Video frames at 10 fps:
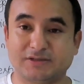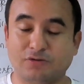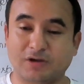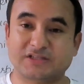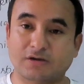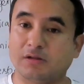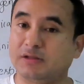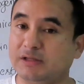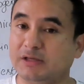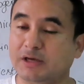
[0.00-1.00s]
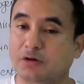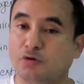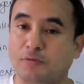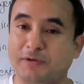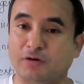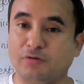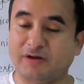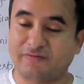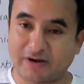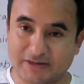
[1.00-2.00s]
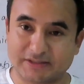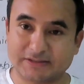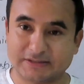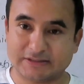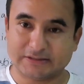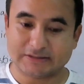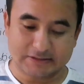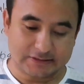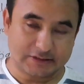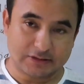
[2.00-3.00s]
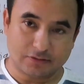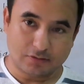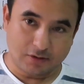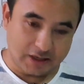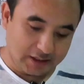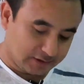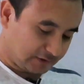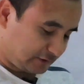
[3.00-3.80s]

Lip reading: Okay, it's called the glomerulonephritis. Okay.